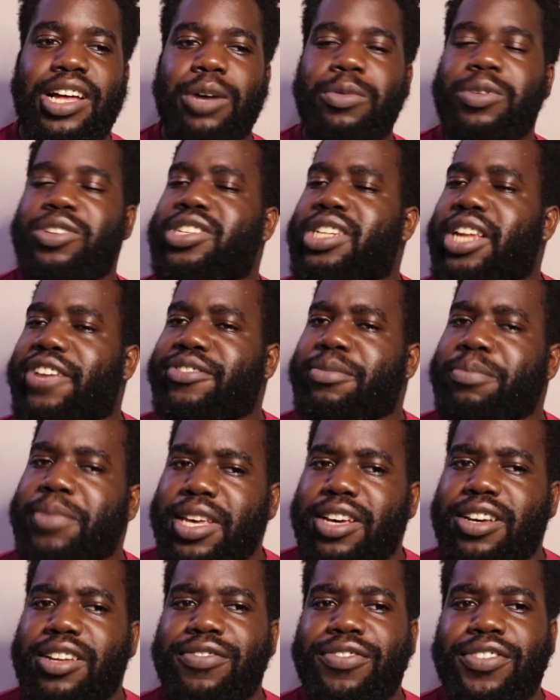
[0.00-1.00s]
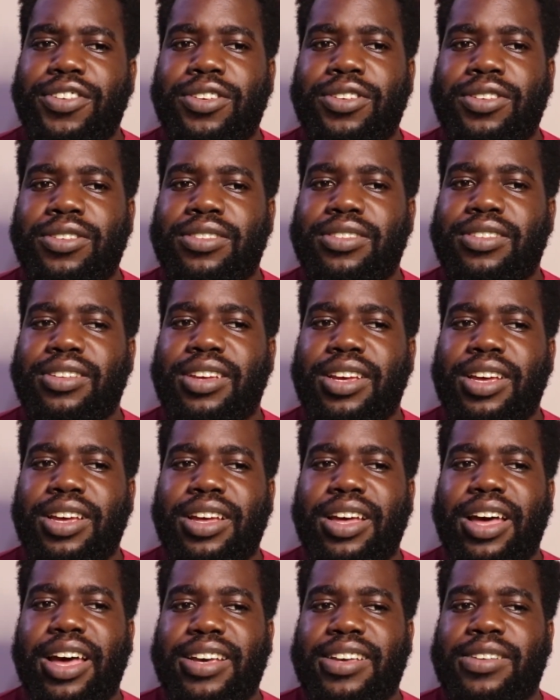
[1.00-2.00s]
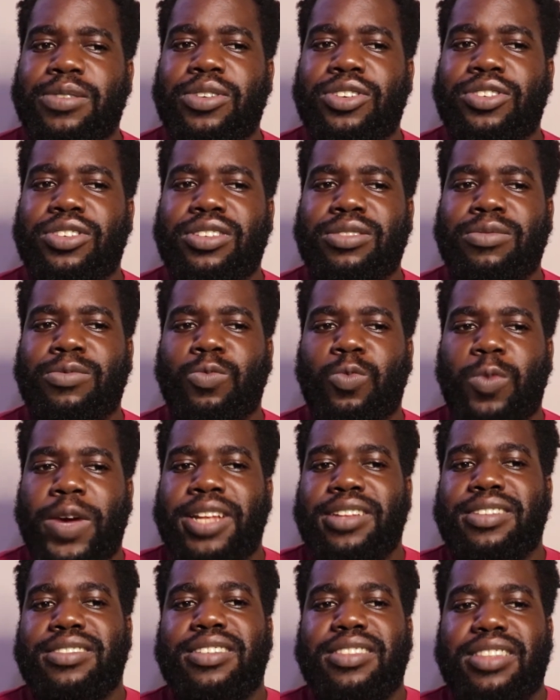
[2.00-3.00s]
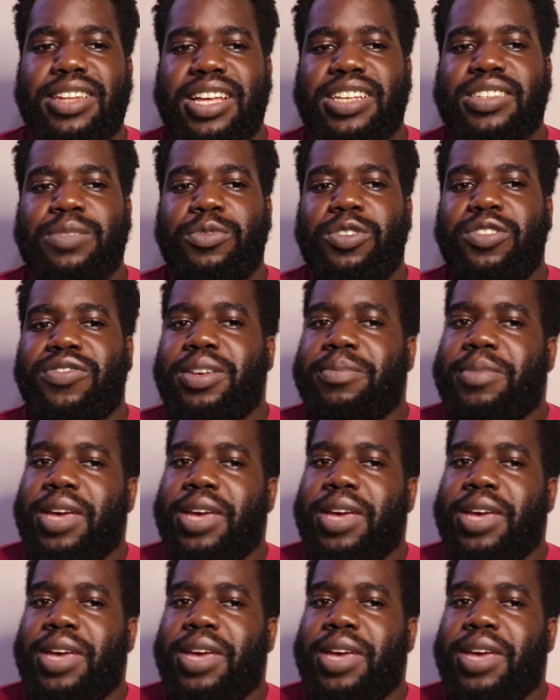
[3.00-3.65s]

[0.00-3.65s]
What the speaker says: which left me confused, I guess we should wait until the next movie,